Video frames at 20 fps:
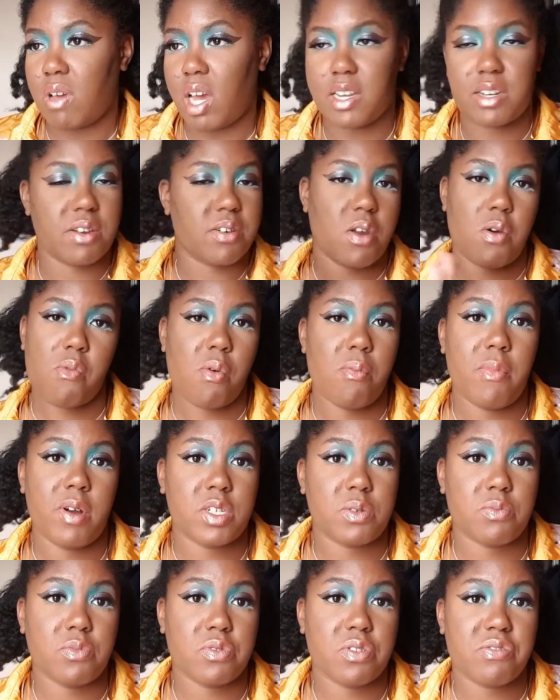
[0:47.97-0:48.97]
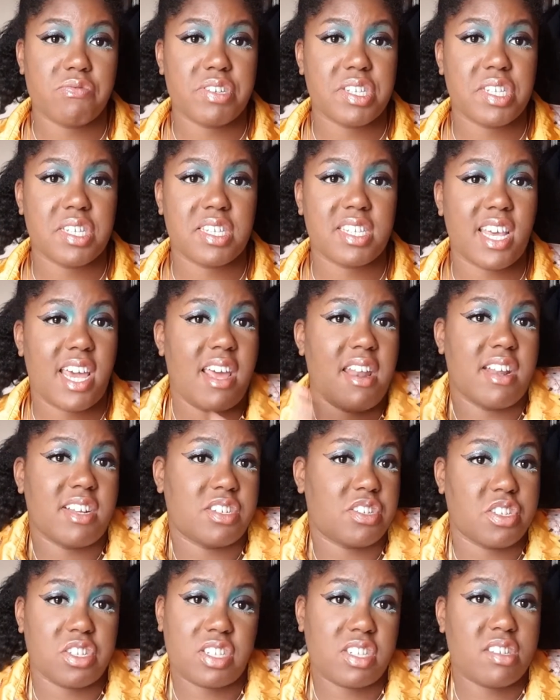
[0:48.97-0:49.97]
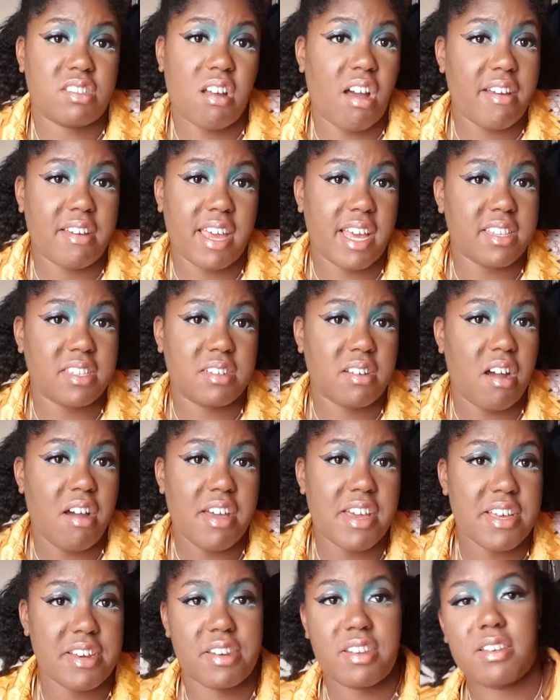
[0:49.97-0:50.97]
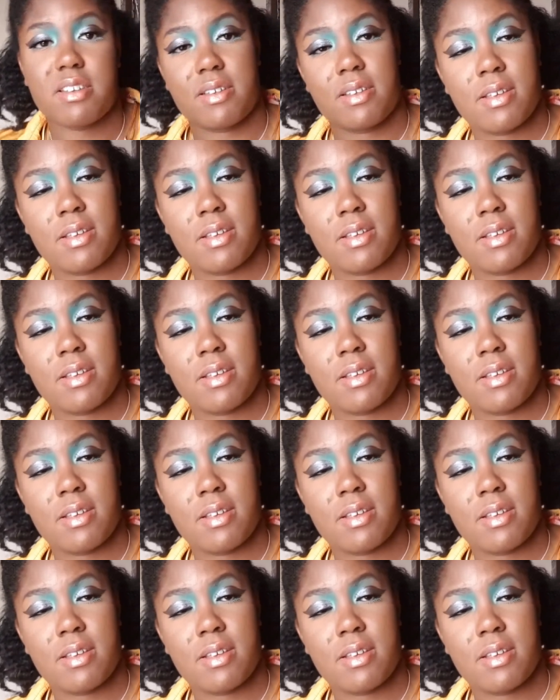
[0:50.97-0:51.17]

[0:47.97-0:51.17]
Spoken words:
I don't know what much more there is to say. Let's just get started.